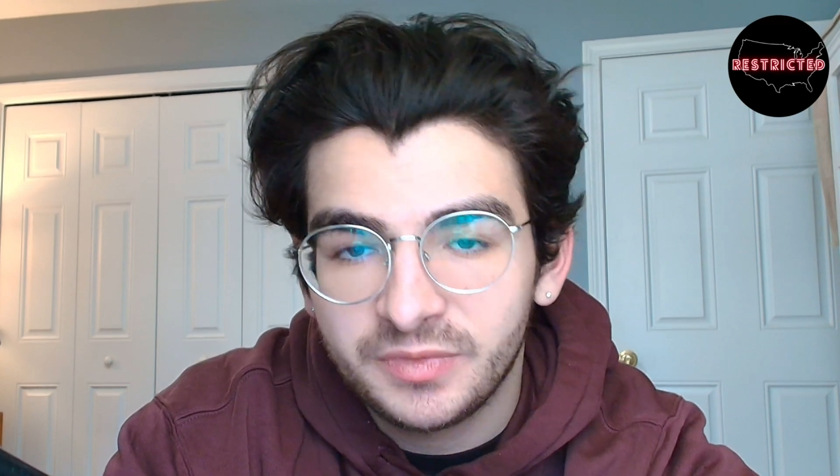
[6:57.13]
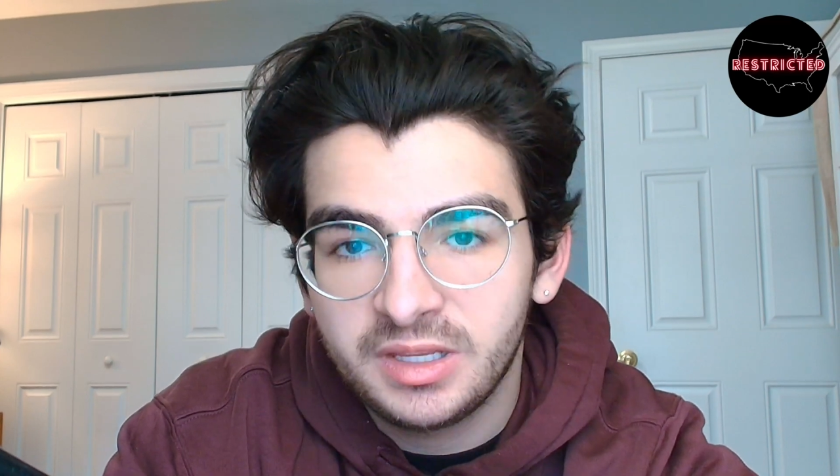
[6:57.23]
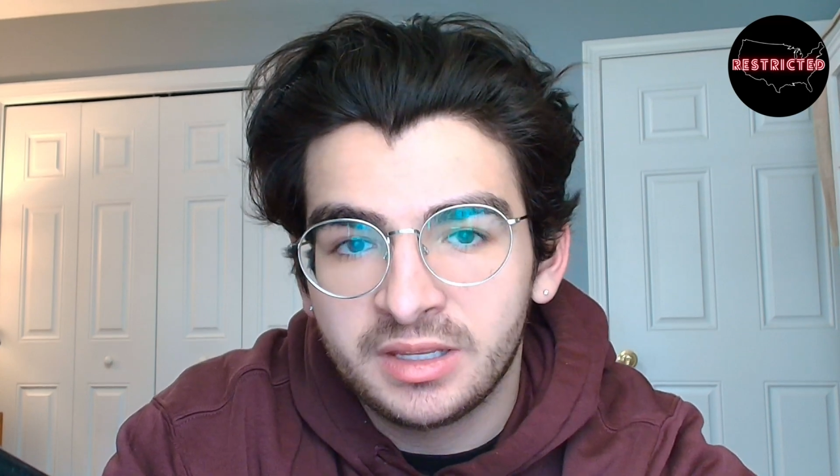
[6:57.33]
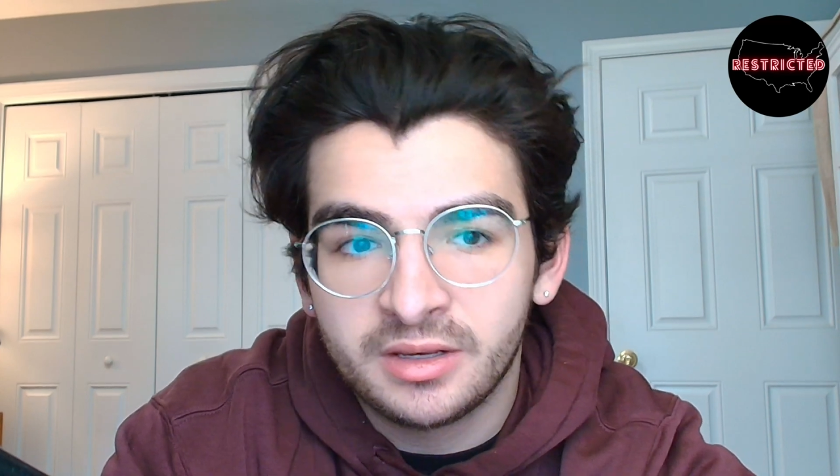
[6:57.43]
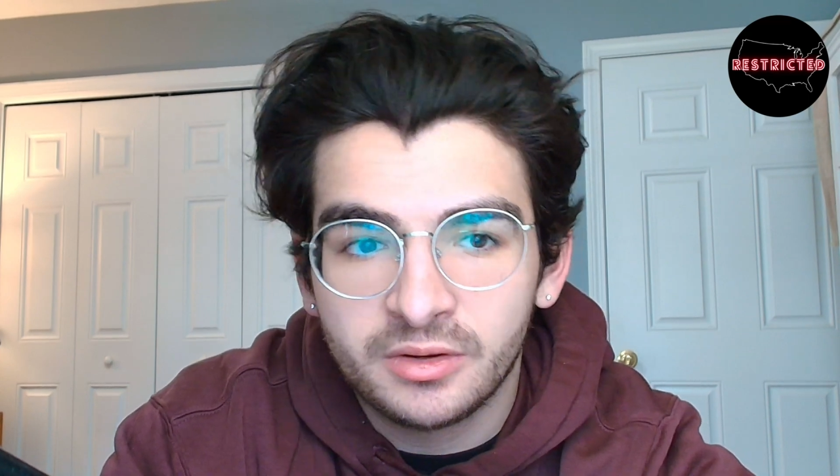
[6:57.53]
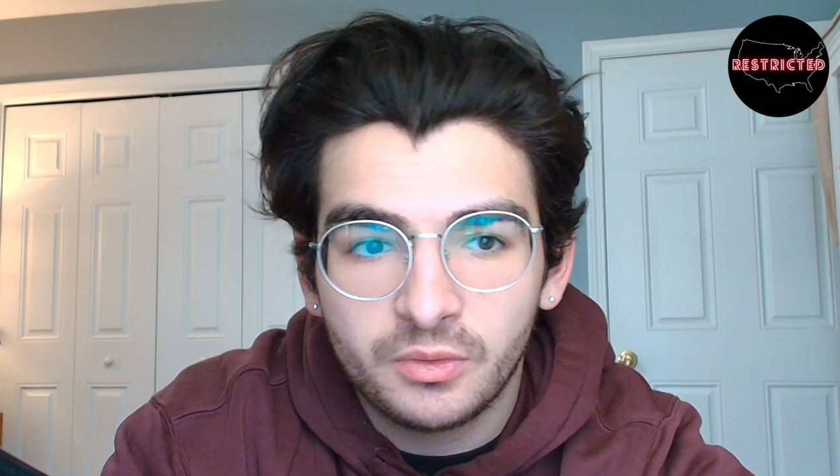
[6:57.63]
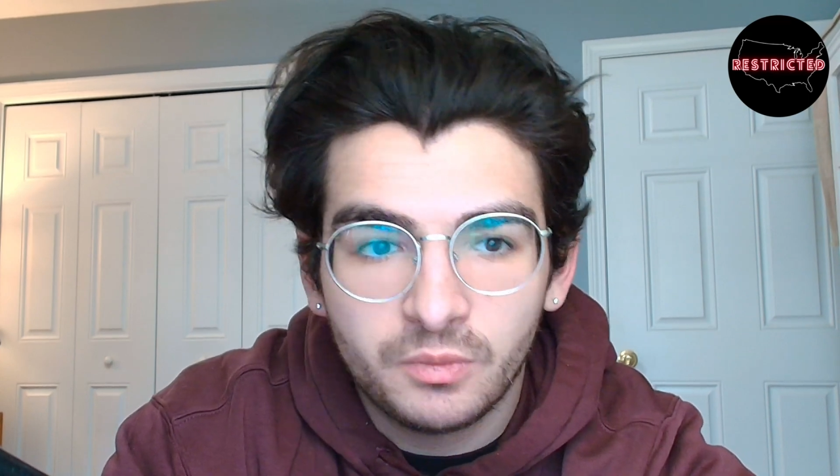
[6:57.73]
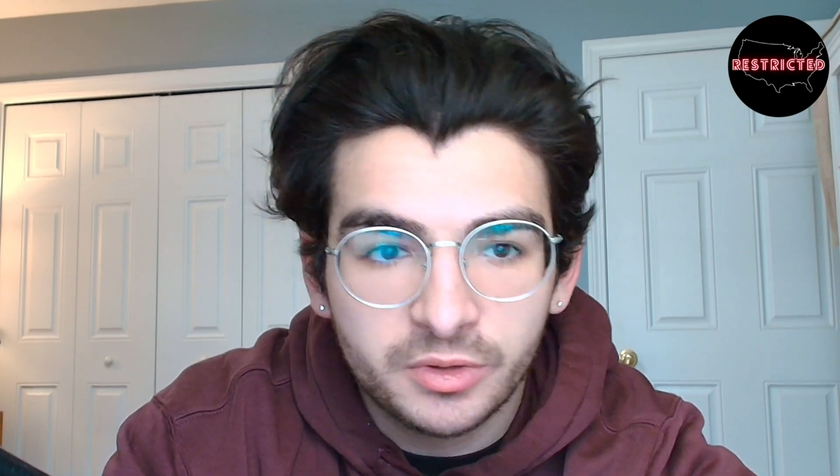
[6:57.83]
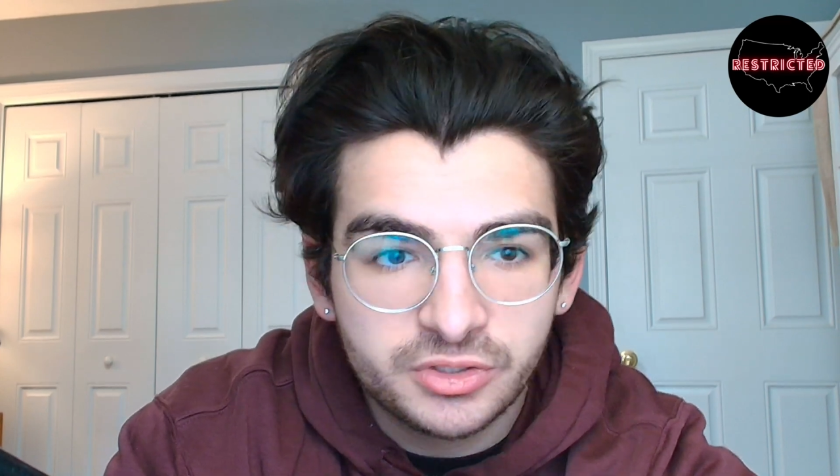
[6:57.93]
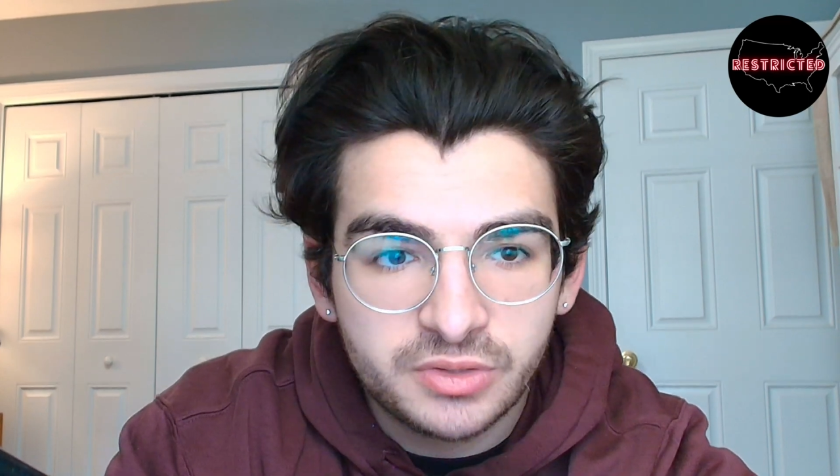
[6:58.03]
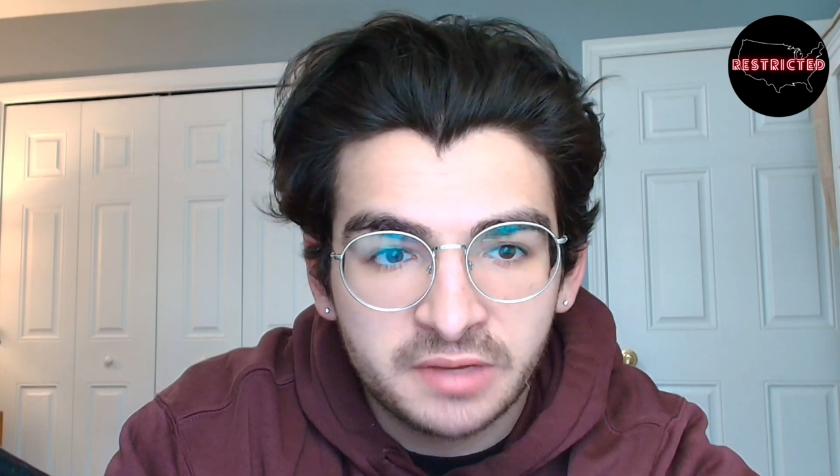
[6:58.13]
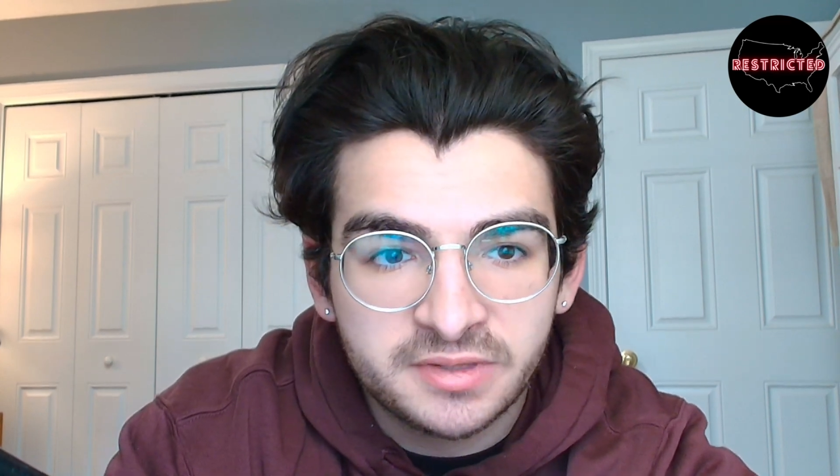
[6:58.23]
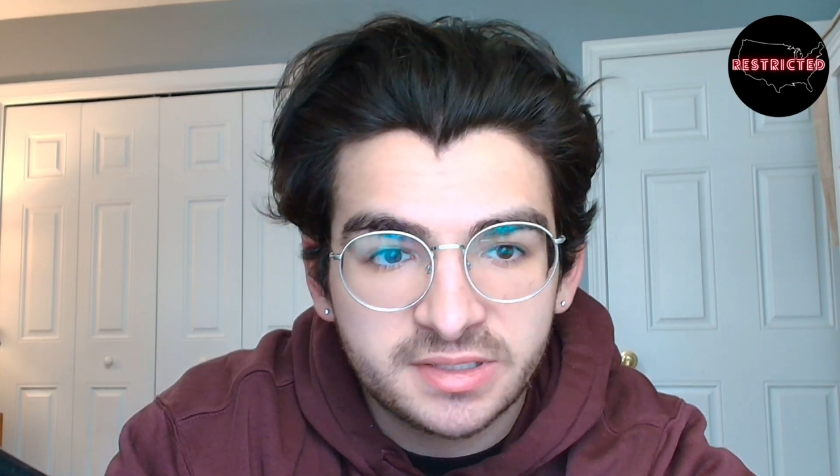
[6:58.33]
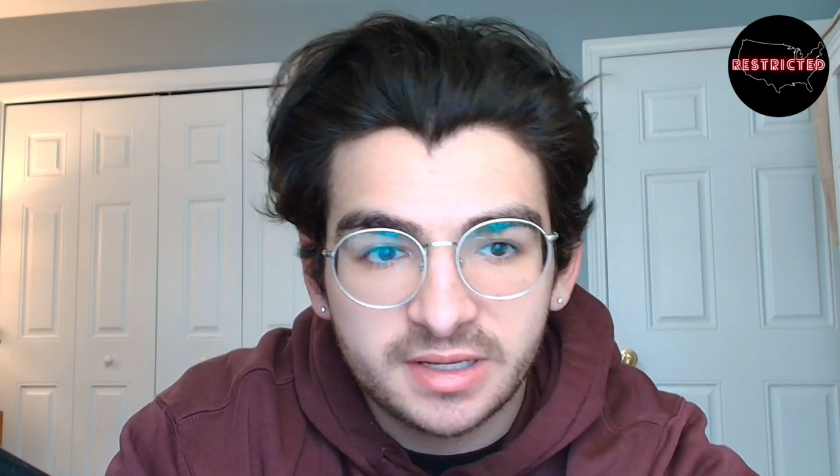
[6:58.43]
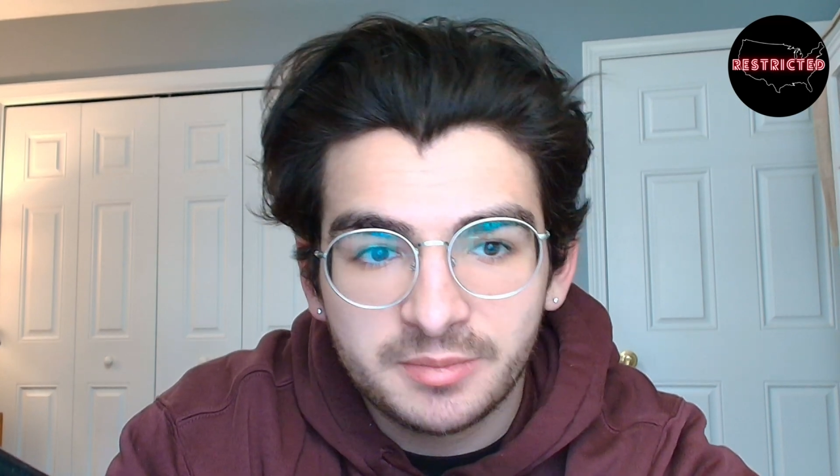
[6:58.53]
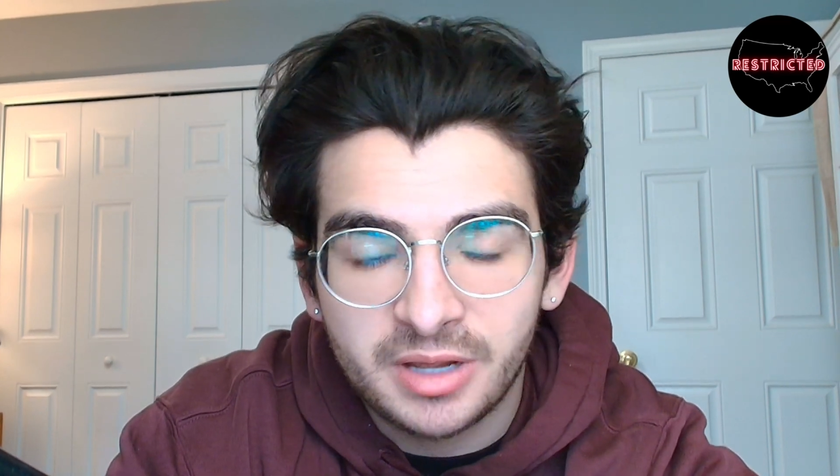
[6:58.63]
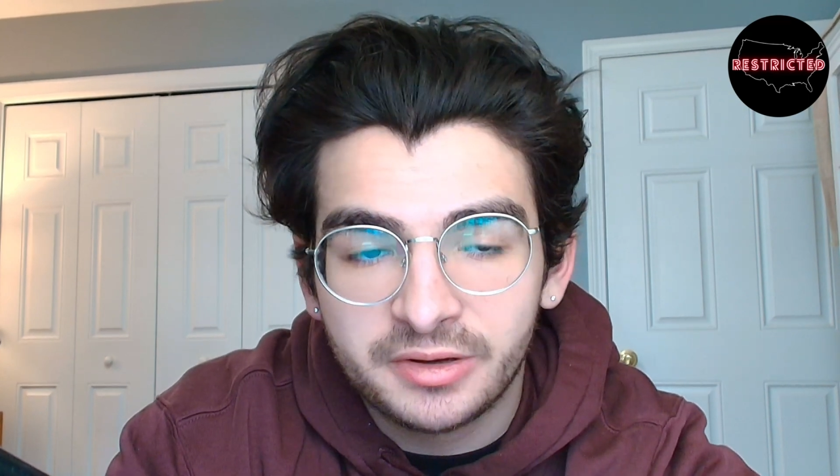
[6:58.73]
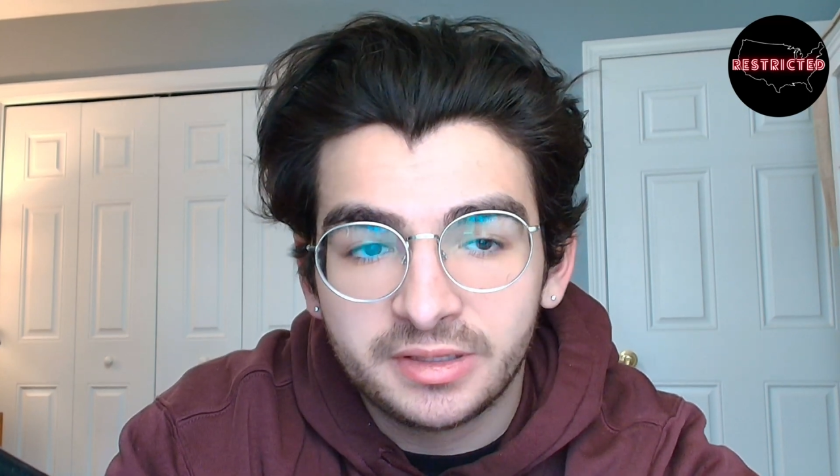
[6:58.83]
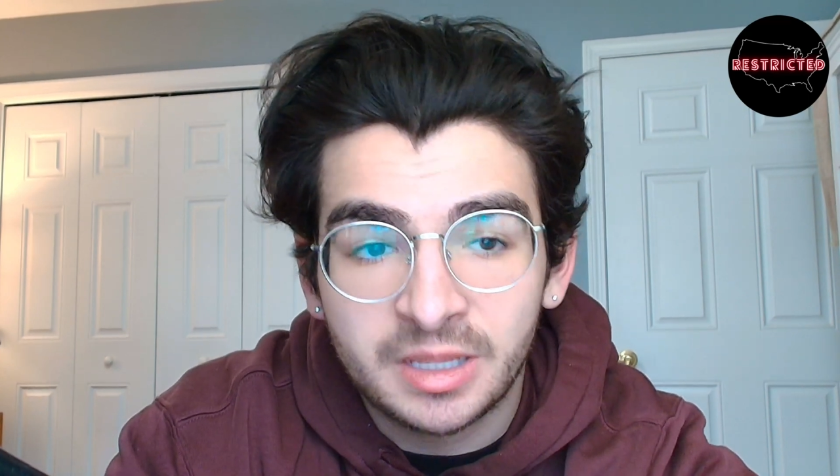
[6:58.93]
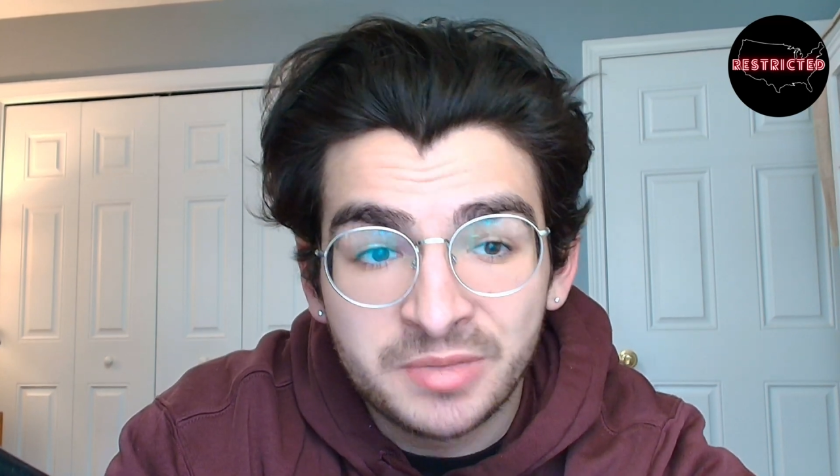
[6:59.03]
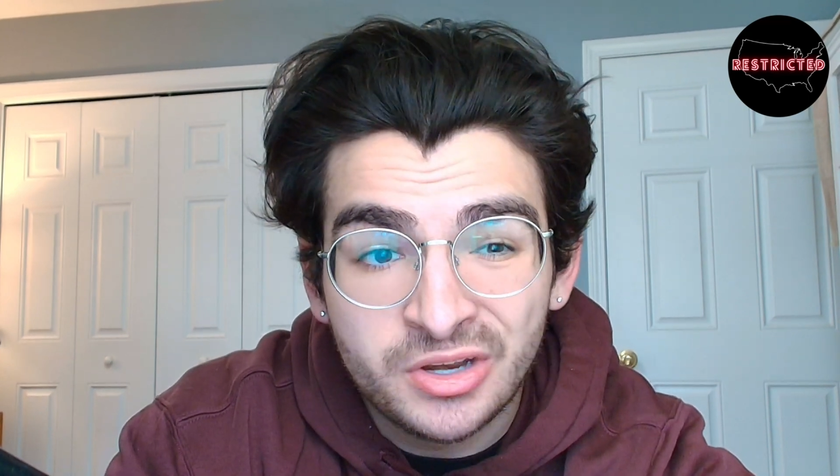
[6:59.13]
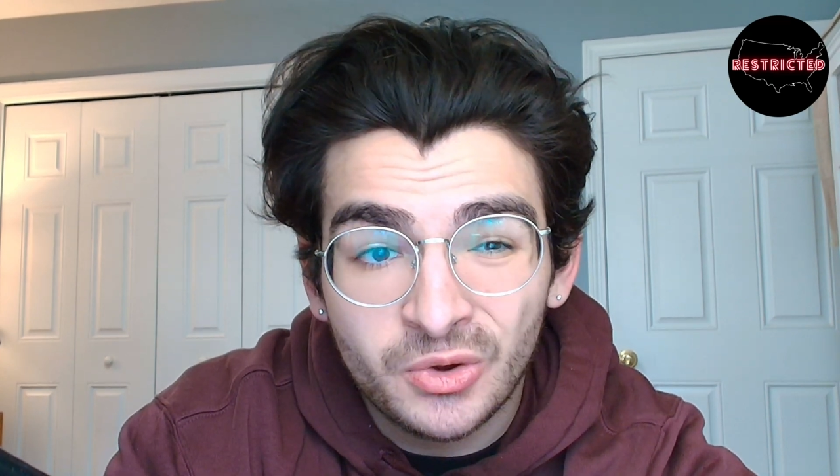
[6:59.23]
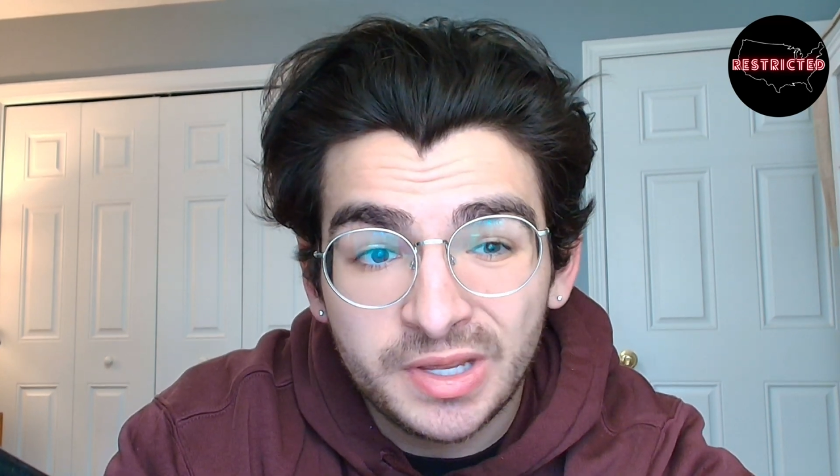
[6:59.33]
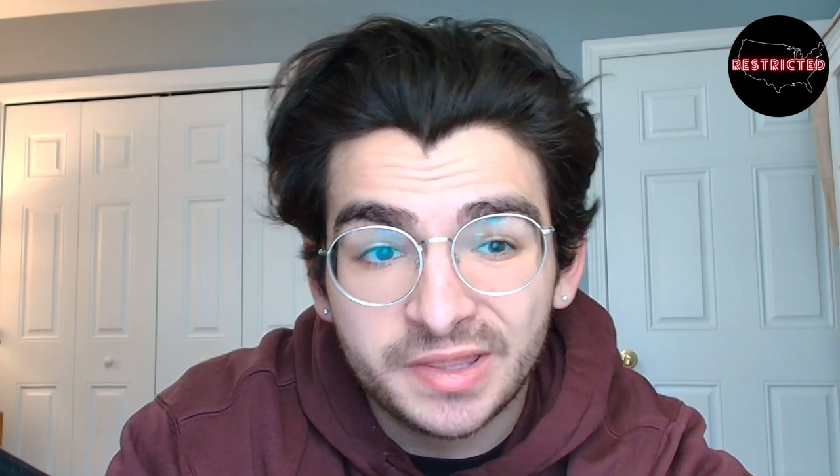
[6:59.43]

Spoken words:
And what do you have to say about it? Let me know in the